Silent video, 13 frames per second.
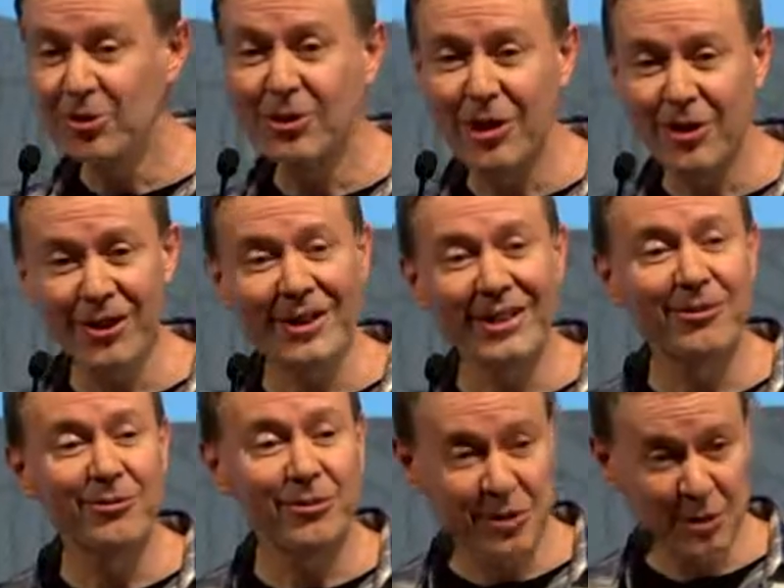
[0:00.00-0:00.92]
going at
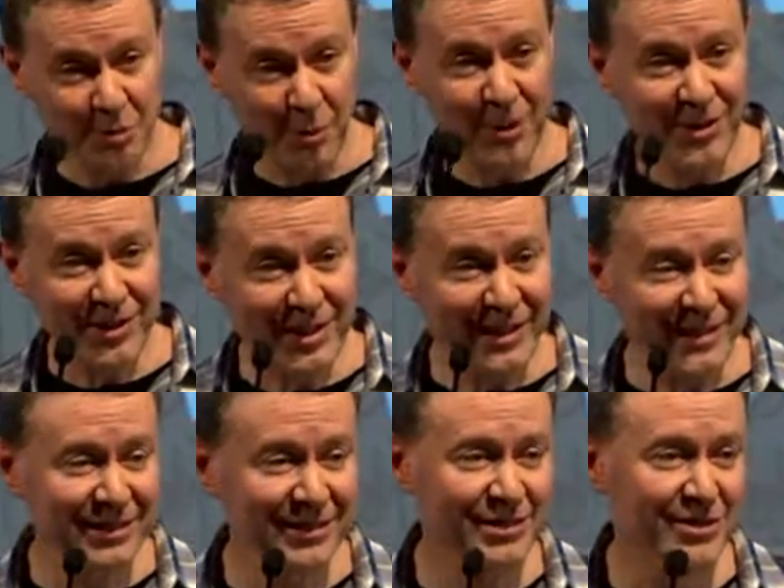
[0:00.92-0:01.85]

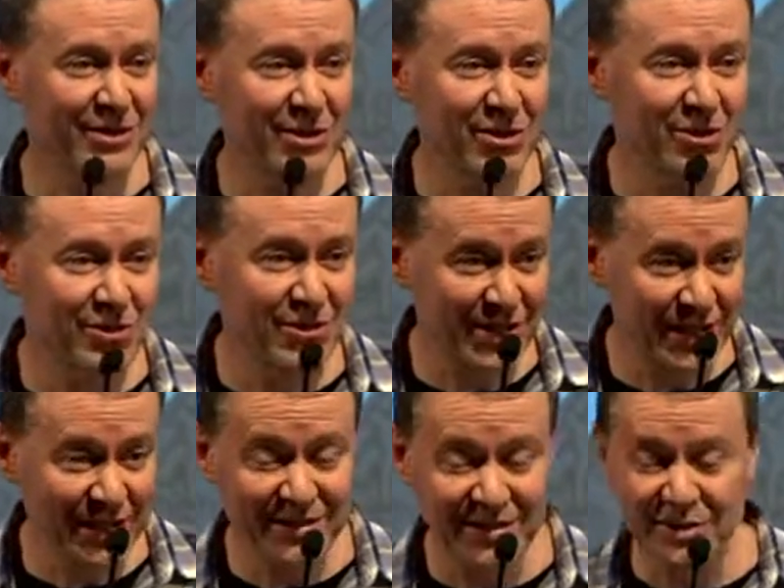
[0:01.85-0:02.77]
responding to
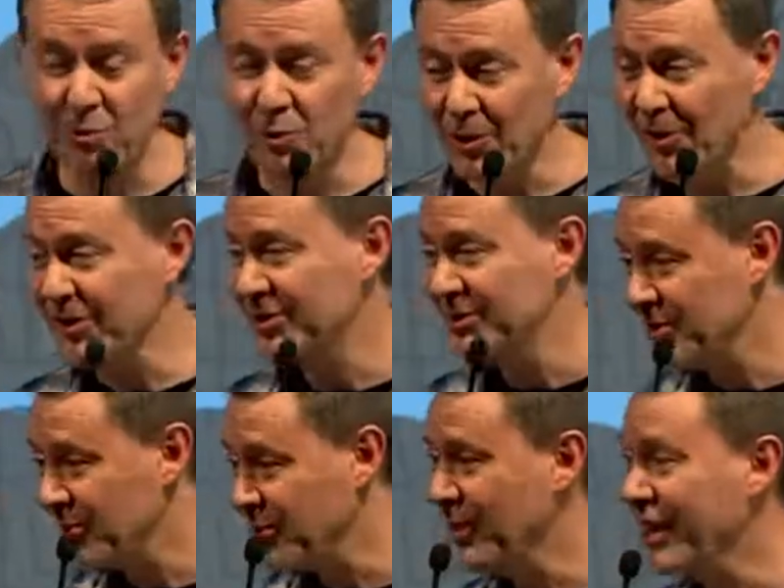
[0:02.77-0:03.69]
Jesus' word to
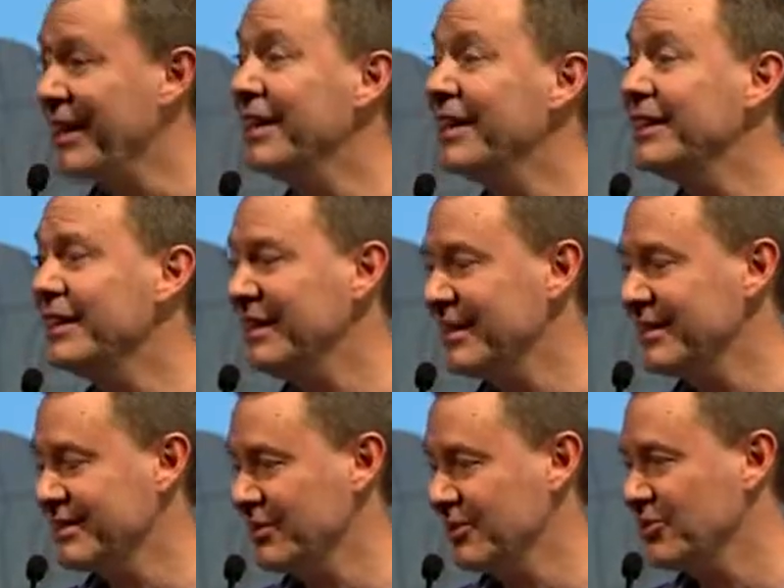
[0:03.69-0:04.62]
you, heeding
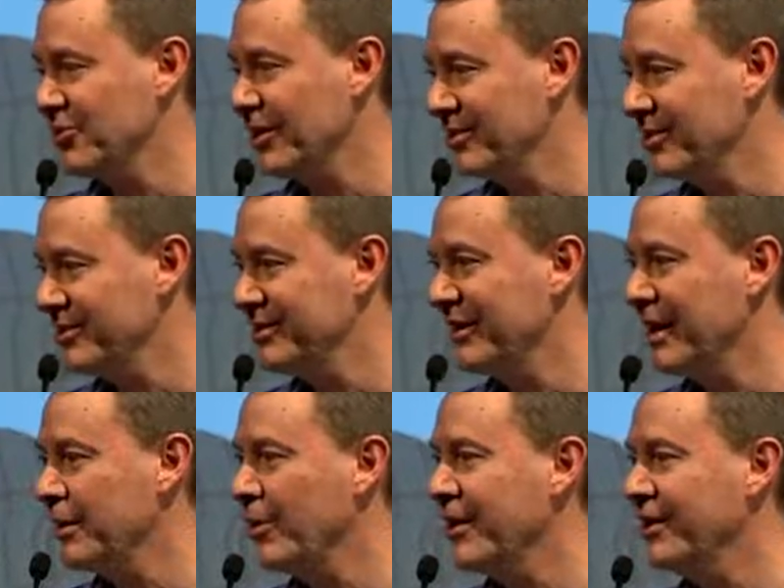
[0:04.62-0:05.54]
his instruction
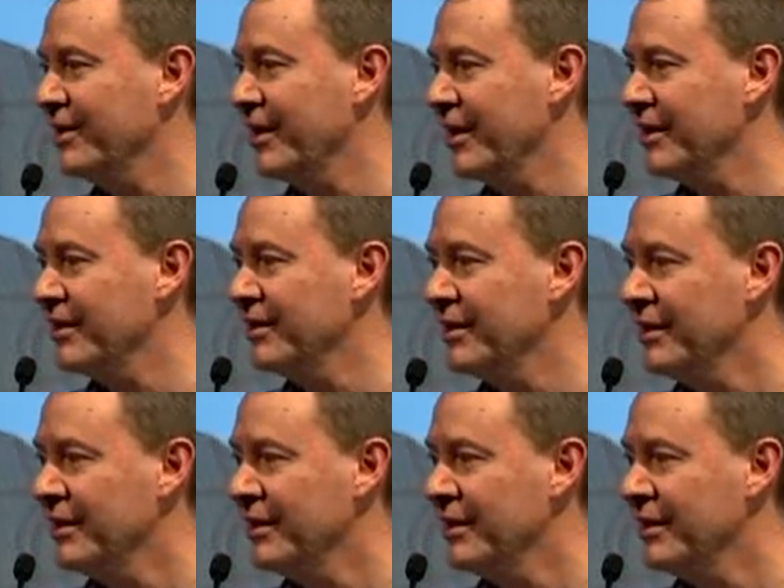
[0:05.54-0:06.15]
day by day?